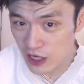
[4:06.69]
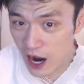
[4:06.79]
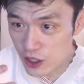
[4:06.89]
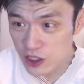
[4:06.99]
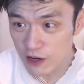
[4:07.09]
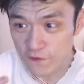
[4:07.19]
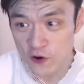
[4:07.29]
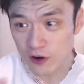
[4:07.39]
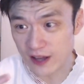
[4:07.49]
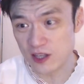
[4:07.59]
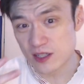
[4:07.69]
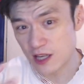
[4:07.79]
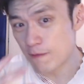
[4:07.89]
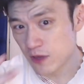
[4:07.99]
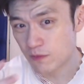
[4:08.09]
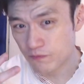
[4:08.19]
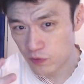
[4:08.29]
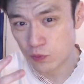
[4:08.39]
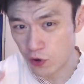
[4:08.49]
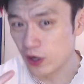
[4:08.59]
I did feel like there's something
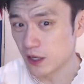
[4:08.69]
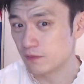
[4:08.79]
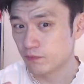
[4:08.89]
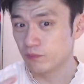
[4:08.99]
really